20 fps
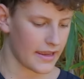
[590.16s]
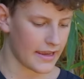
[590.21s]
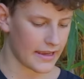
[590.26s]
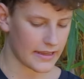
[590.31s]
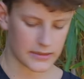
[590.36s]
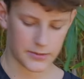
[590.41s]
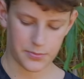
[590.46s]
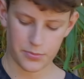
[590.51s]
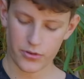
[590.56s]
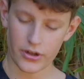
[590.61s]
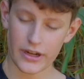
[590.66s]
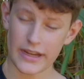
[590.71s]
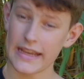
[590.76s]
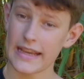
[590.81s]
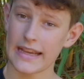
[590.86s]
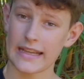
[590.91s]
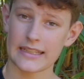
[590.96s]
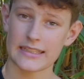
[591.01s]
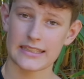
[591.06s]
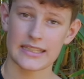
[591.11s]
It's pretty
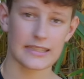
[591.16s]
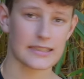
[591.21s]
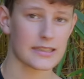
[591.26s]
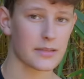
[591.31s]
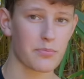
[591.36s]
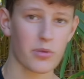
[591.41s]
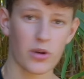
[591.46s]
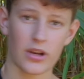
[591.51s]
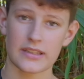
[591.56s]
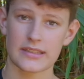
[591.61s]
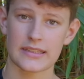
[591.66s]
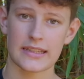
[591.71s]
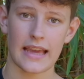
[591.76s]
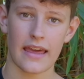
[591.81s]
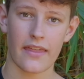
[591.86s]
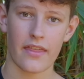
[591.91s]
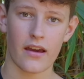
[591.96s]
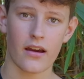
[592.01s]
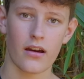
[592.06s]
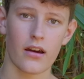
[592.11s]
easy to put it
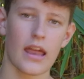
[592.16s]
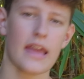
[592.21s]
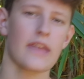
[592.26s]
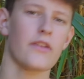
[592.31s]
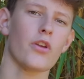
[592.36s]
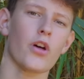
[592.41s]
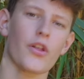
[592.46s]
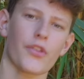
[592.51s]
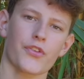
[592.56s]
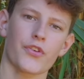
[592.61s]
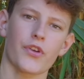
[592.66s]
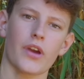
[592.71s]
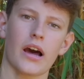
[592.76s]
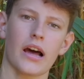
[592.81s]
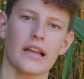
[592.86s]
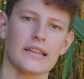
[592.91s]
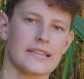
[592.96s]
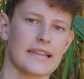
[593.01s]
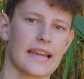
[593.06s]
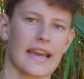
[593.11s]
together and not too
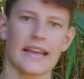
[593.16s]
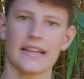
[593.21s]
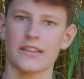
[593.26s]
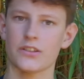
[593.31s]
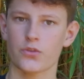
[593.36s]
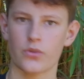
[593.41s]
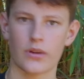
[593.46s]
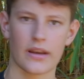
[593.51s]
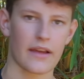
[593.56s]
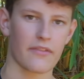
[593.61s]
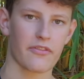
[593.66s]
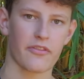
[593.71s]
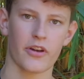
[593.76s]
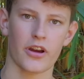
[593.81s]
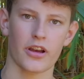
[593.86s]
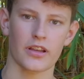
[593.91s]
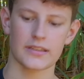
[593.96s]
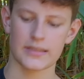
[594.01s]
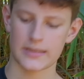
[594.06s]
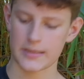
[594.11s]
hard to get into it at
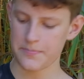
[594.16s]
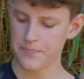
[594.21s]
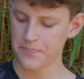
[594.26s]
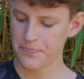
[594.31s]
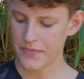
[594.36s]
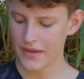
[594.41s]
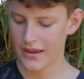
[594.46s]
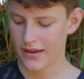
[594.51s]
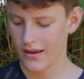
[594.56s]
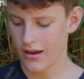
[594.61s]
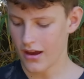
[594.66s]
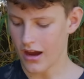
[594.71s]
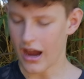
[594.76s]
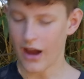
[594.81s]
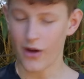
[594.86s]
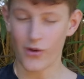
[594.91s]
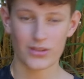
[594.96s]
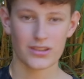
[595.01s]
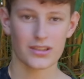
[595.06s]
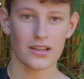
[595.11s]
first.
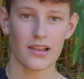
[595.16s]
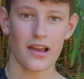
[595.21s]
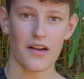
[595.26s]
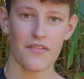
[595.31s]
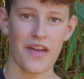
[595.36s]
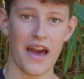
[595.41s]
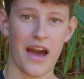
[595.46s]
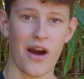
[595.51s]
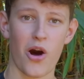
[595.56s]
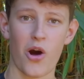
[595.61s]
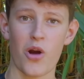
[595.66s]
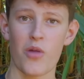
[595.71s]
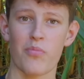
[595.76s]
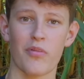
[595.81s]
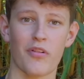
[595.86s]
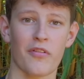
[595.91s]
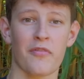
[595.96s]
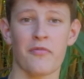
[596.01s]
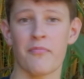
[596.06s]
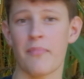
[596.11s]
I also love that hope
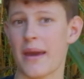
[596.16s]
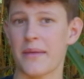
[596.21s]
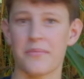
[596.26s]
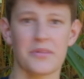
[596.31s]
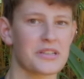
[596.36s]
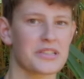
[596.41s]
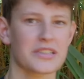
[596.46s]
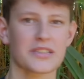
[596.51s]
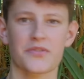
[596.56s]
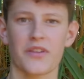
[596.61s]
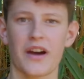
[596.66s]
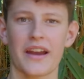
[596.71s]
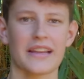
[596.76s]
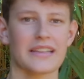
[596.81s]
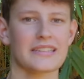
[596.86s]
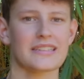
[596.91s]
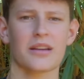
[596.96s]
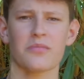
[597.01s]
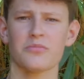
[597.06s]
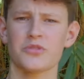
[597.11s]
of maybe just
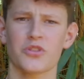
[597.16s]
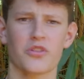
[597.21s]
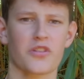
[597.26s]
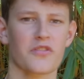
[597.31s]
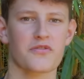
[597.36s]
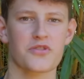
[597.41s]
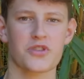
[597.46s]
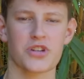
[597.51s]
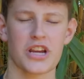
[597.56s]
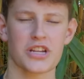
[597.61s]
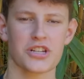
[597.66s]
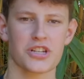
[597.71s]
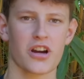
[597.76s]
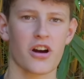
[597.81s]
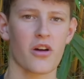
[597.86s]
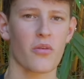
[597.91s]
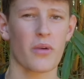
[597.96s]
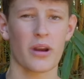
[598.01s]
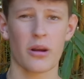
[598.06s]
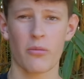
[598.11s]
finding some sort of
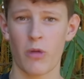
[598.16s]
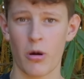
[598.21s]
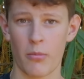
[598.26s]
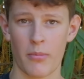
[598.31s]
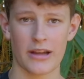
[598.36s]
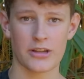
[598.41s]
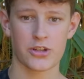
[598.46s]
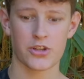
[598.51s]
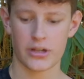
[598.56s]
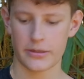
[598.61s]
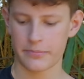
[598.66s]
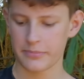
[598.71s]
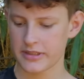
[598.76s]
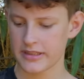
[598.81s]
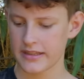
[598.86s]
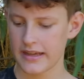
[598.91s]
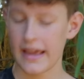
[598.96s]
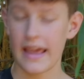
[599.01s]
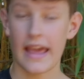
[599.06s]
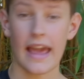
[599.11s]
treasure when I'm on my
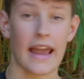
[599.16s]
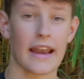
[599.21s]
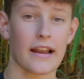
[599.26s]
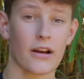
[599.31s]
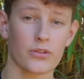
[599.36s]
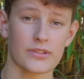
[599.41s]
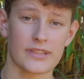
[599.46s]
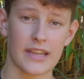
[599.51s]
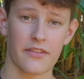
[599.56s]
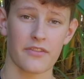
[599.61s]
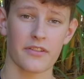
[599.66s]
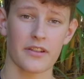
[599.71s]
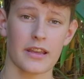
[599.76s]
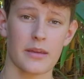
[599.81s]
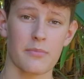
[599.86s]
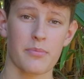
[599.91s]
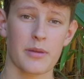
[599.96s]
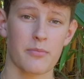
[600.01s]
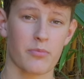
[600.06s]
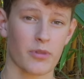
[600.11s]
trips, and I'll
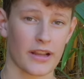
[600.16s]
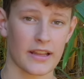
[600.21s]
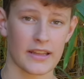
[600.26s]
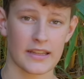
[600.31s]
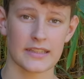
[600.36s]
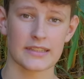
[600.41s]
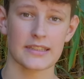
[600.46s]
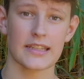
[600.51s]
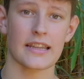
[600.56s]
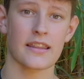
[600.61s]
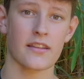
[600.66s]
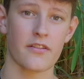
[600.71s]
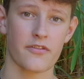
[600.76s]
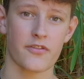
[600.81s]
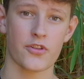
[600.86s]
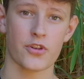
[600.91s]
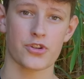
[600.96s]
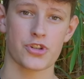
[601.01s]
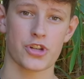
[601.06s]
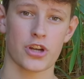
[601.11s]
definitely be bringing this in the
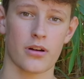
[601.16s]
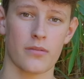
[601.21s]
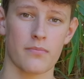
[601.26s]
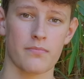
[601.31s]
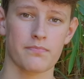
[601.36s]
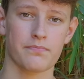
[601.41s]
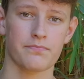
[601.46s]
future.